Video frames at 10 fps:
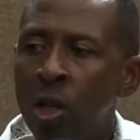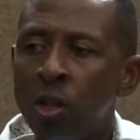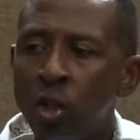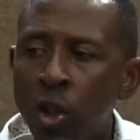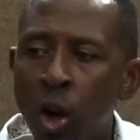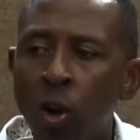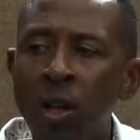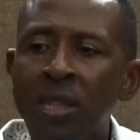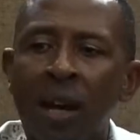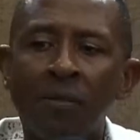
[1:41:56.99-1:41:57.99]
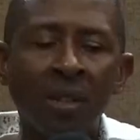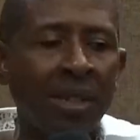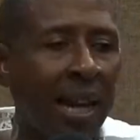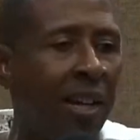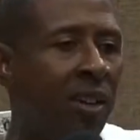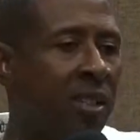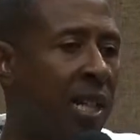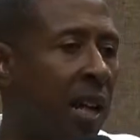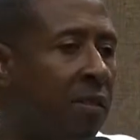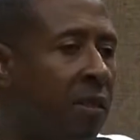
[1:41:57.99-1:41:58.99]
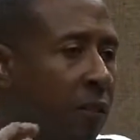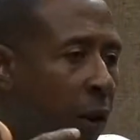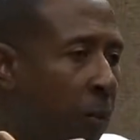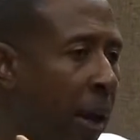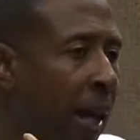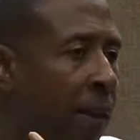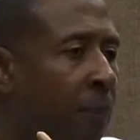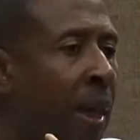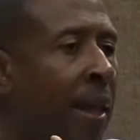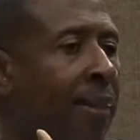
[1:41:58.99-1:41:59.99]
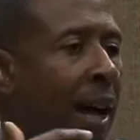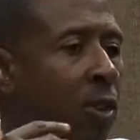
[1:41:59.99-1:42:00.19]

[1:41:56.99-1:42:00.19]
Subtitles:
So you're going to have to tell yourselves, female, that